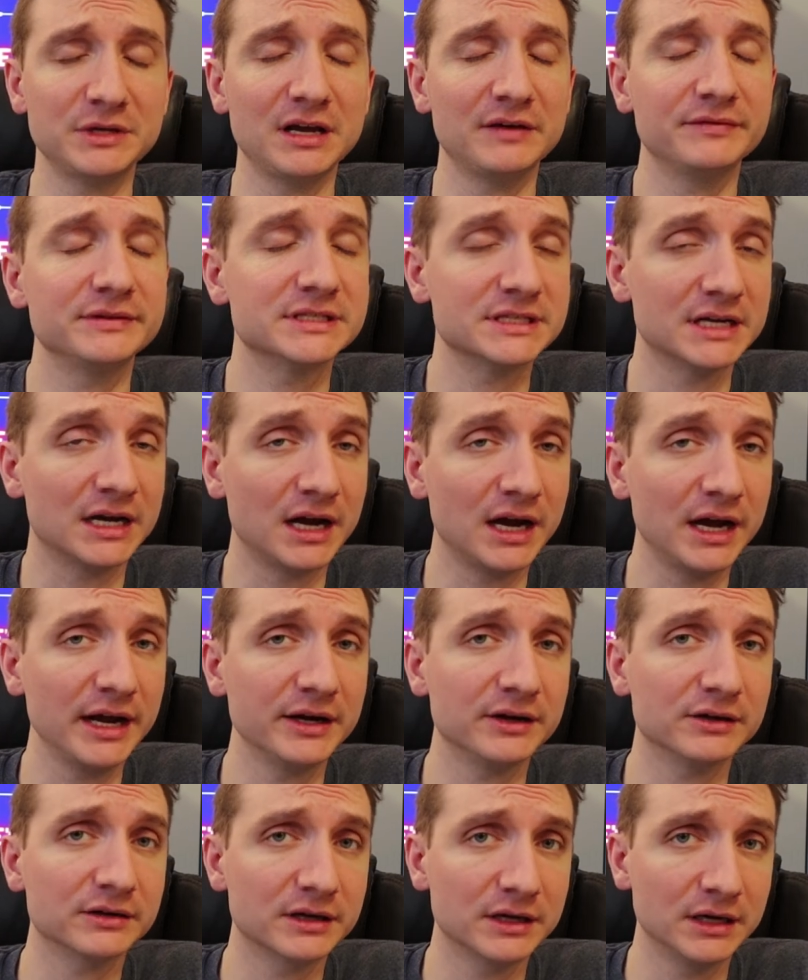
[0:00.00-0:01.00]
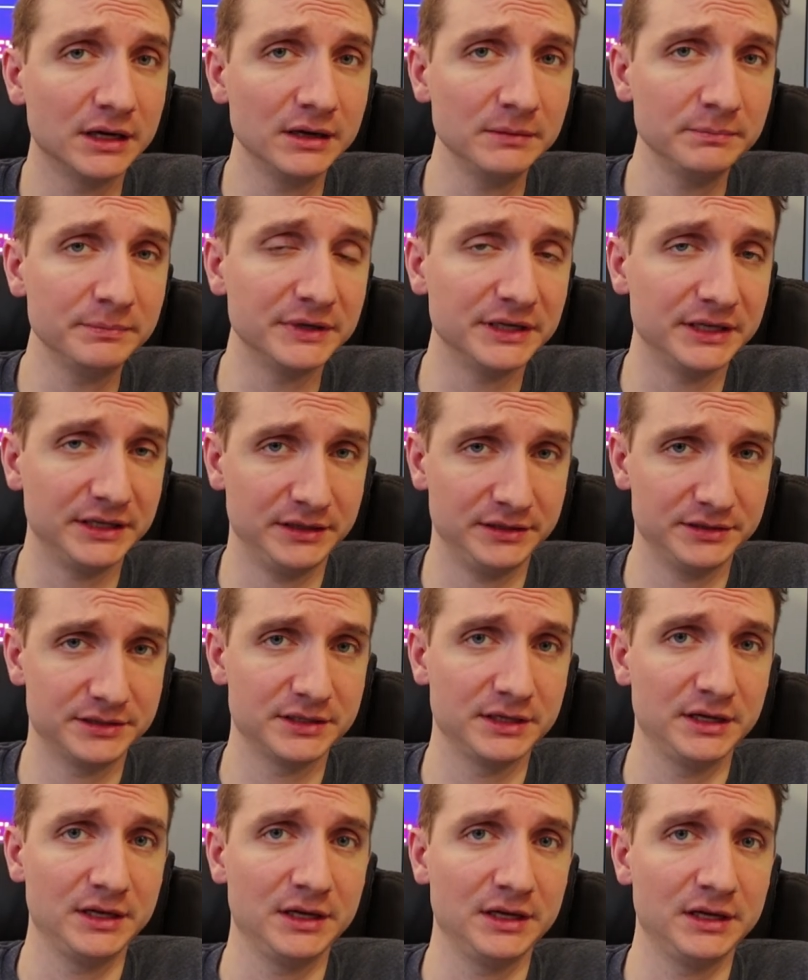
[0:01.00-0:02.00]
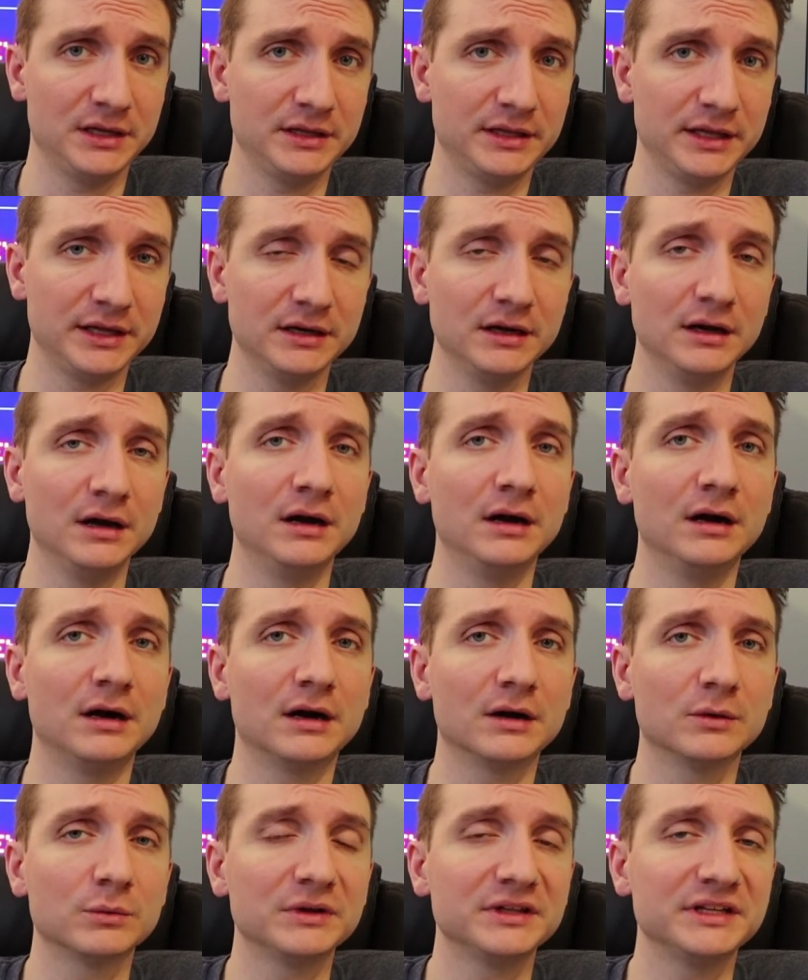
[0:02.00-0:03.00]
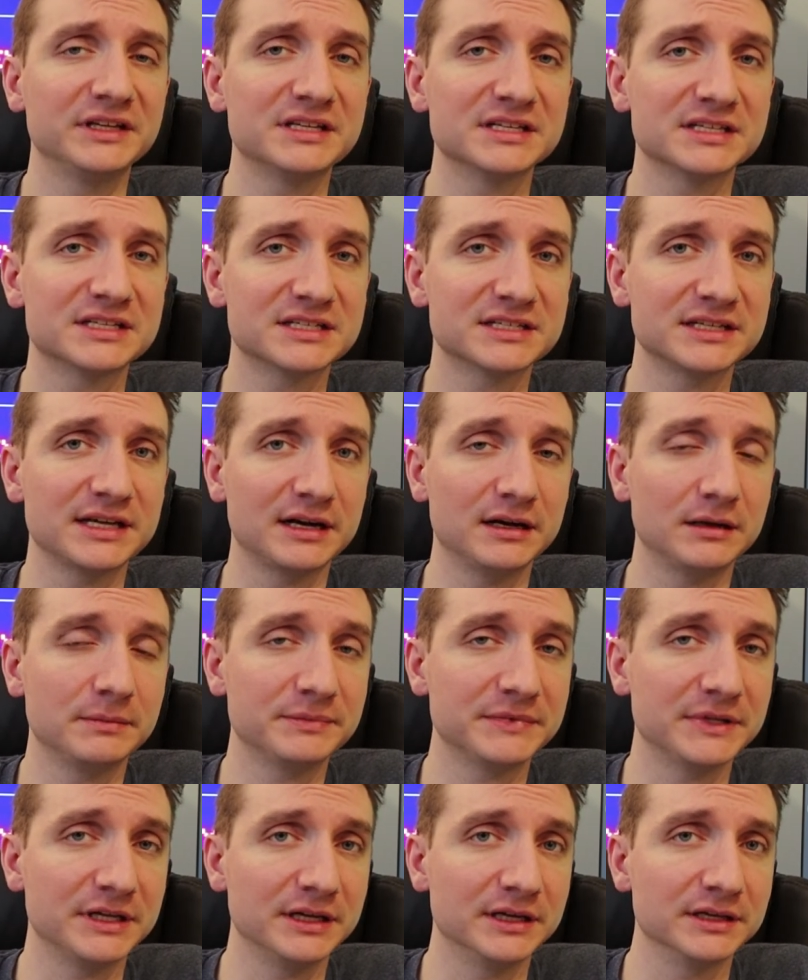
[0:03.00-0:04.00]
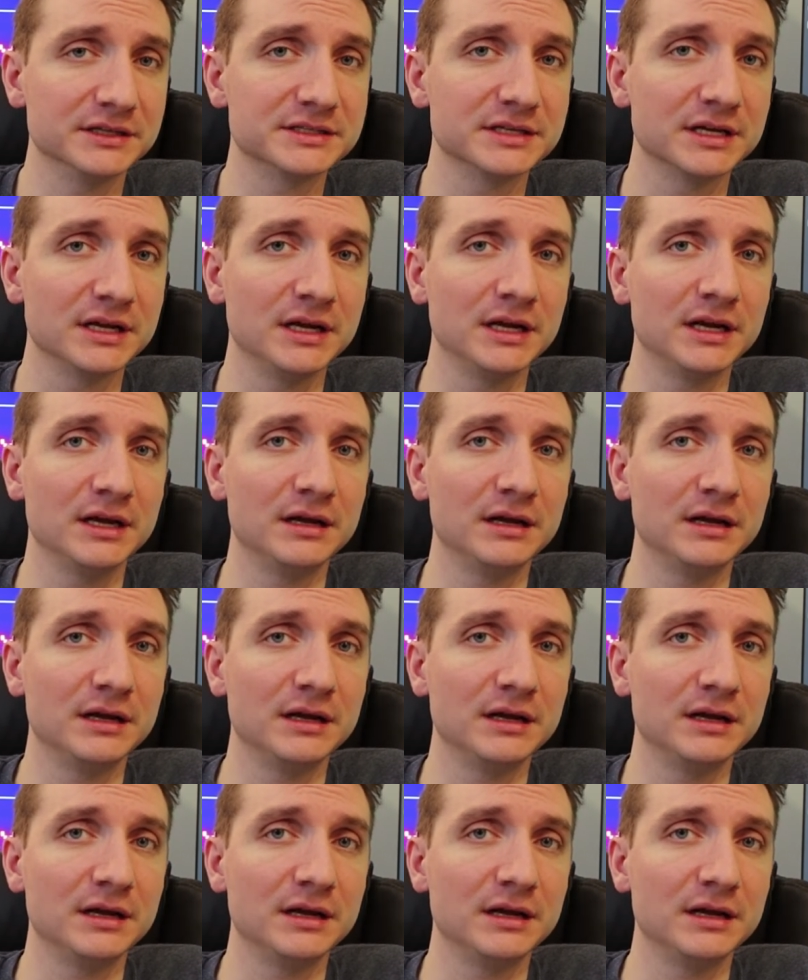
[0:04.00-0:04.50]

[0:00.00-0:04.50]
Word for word: We have entire companies that are willing to set up things